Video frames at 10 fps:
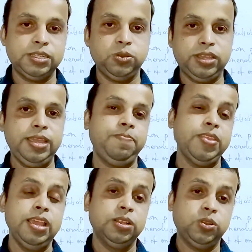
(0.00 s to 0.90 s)
Okay.
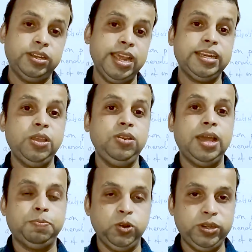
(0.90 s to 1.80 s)
So that I will
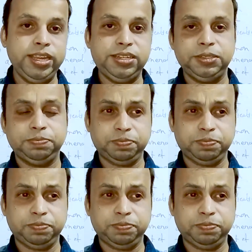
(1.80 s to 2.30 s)
upload it.